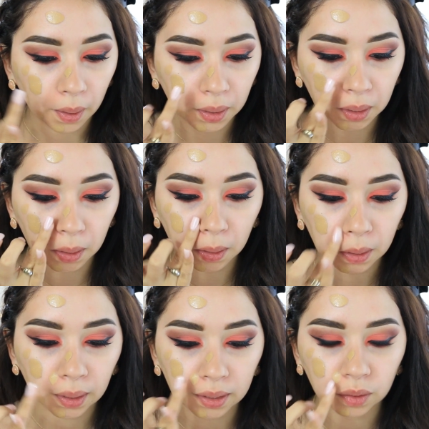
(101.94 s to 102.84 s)
And it
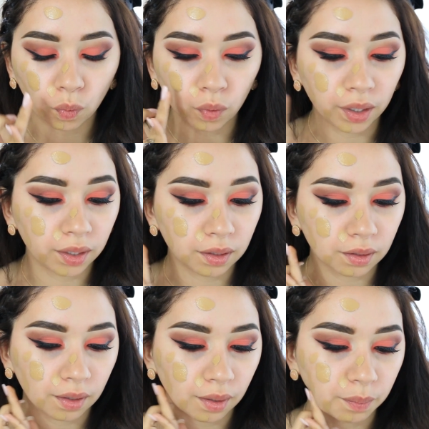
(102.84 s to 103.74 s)
looked like the one
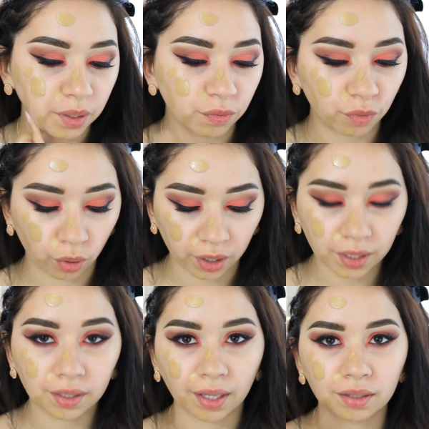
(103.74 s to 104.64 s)
before
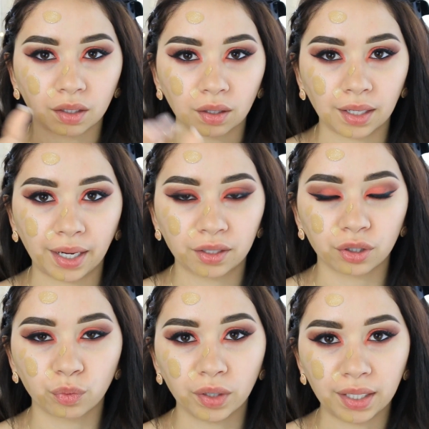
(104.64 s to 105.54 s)
it, like the
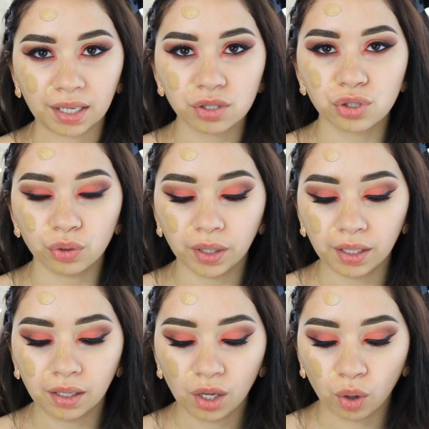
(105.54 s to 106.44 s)
lighter one next to
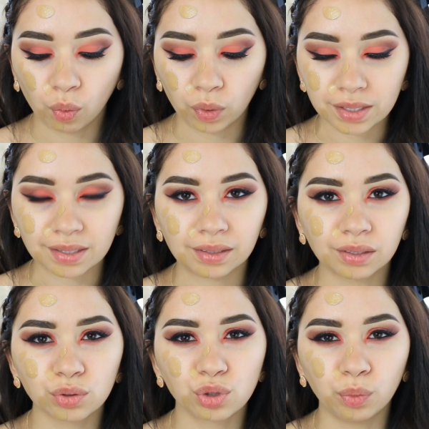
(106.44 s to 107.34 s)
it, was a
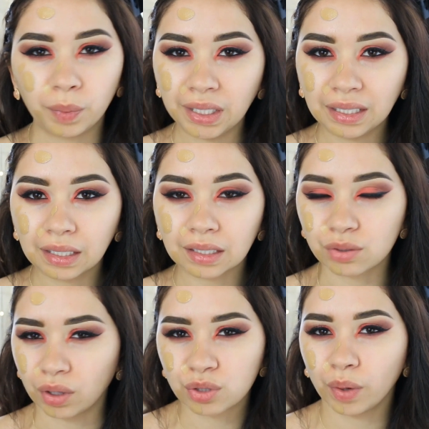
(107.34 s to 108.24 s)
little too pink,
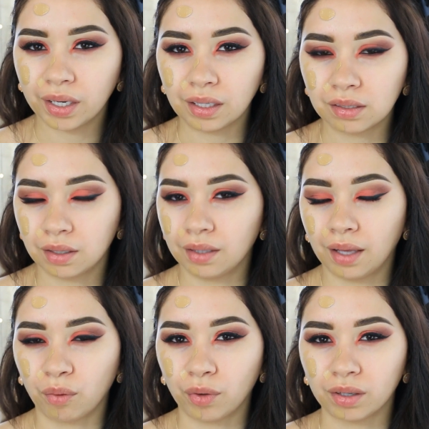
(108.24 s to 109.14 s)
so that's why I didn't get
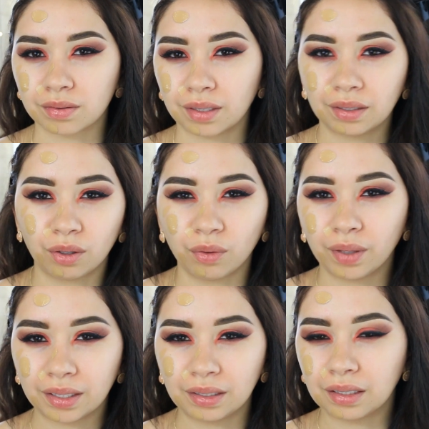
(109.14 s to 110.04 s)
that one. I was like, no,
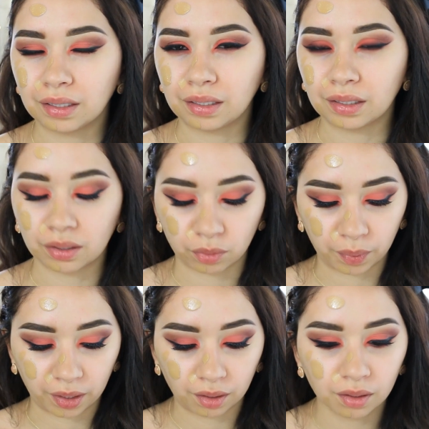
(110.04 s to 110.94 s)
I think I need a little
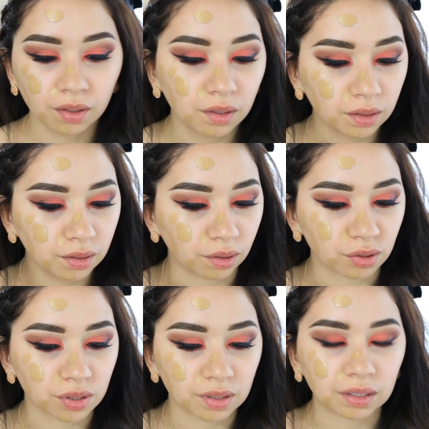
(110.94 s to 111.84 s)
bit, you know,
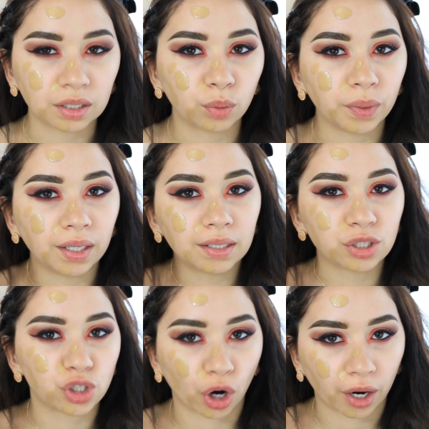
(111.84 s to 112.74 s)
just a little
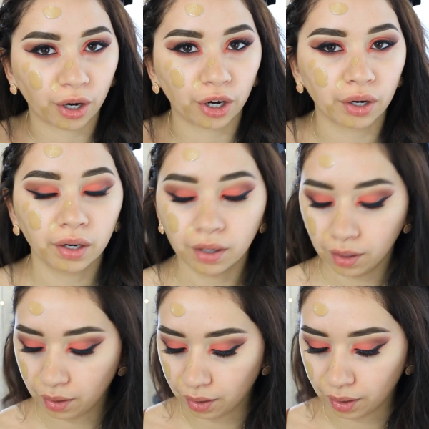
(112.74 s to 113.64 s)
bit darker.
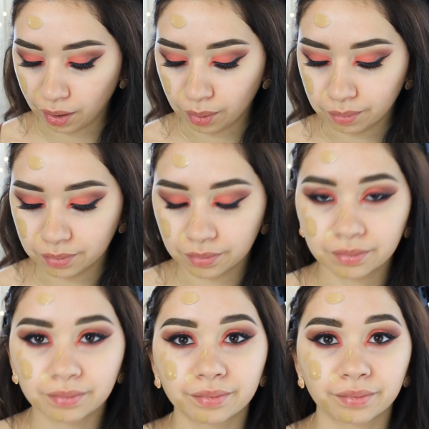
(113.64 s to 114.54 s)
Um,
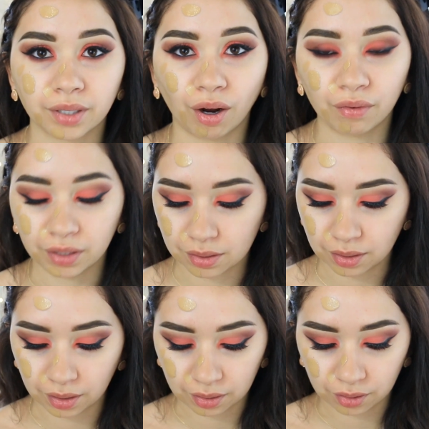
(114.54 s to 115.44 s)
but
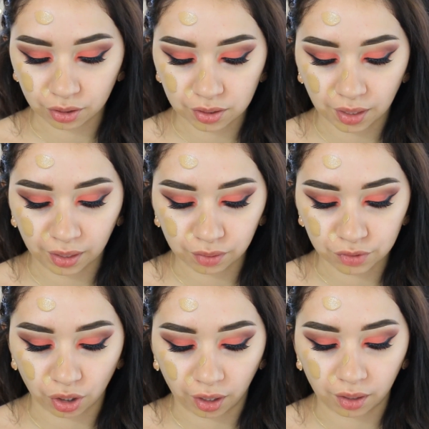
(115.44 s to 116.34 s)
obviously it looks kind
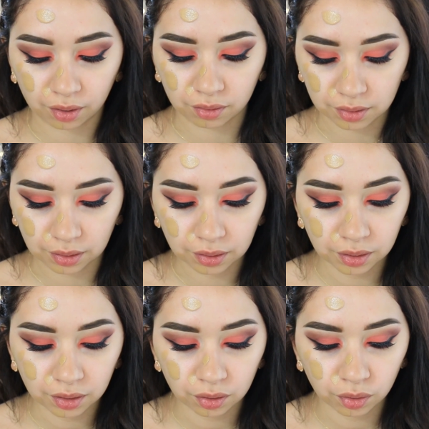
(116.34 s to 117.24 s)
of dark. It looks a
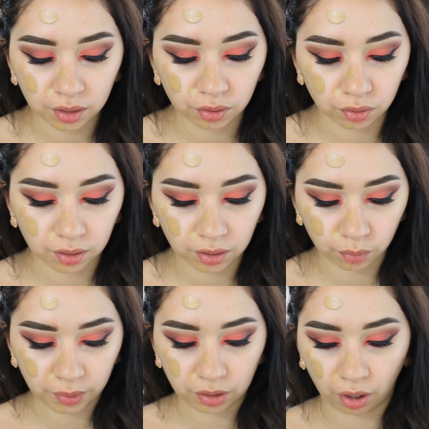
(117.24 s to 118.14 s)
little, little,
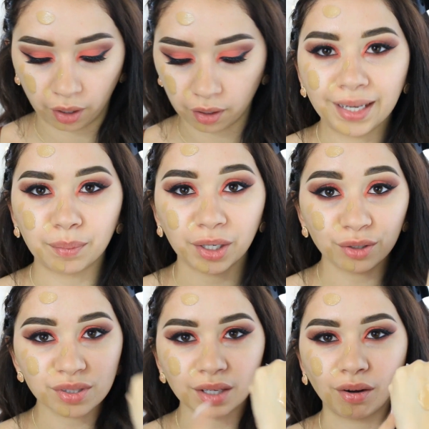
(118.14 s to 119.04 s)
little bit dark. And I'm not
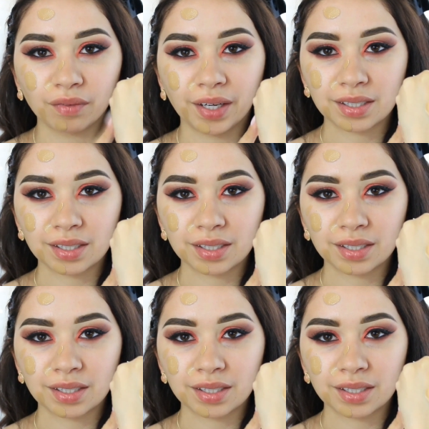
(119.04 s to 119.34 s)
using all of it.